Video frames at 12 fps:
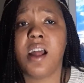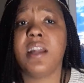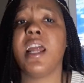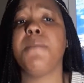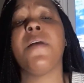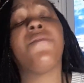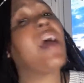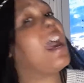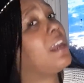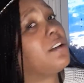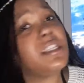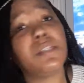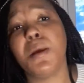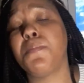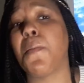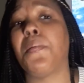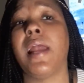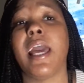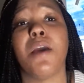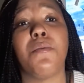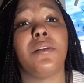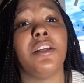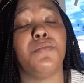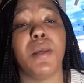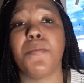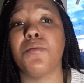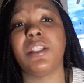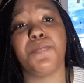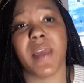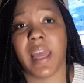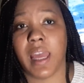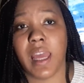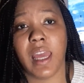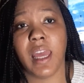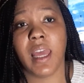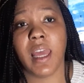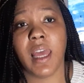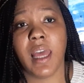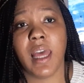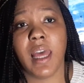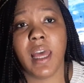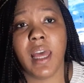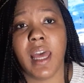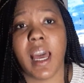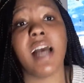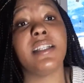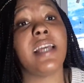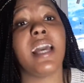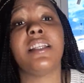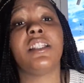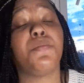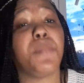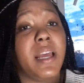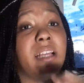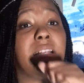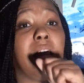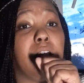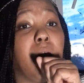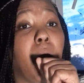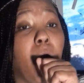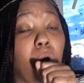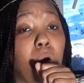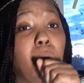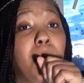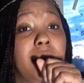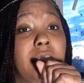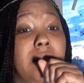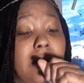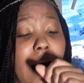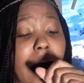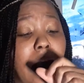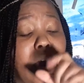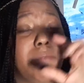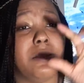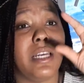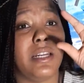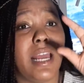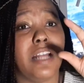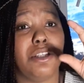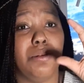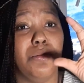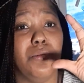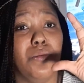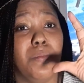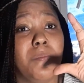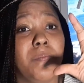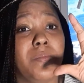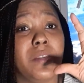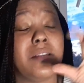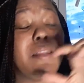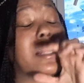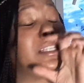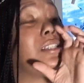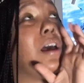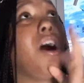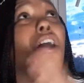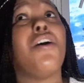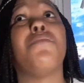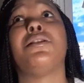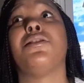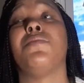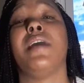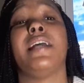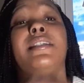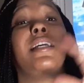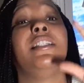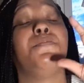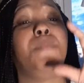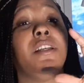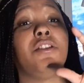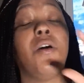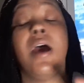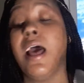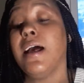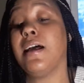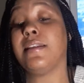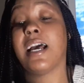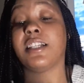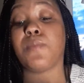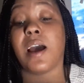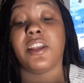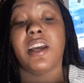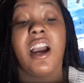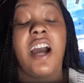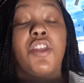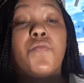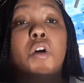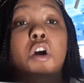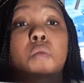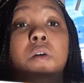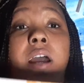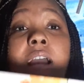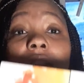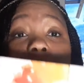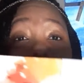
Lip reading: let me find out these people playing with these people's spit. Because they spit a whole bunch of times in that tube. It was so nasty. They spit. So that's why I think I got the wrong one. I got the